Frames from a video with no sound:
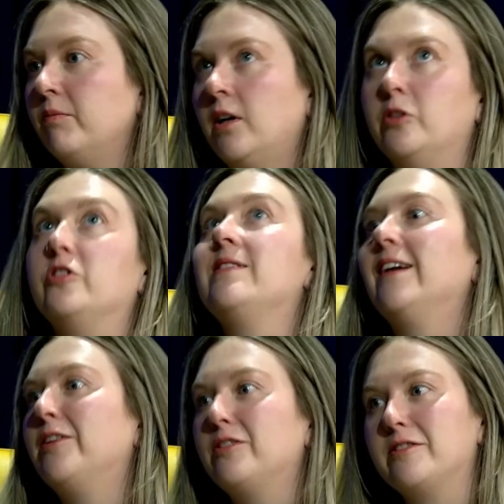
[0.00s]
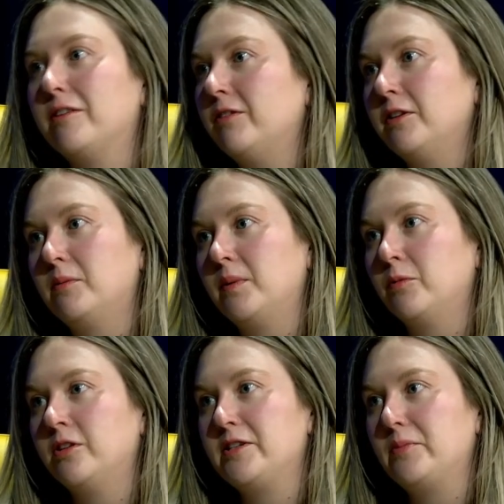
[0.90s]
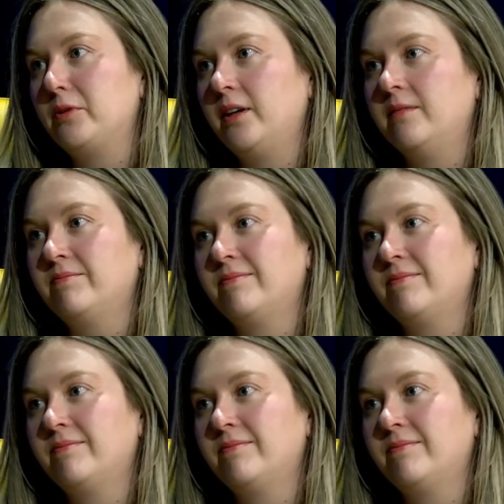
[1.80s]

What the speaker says: understand yourself a little bit more deeply.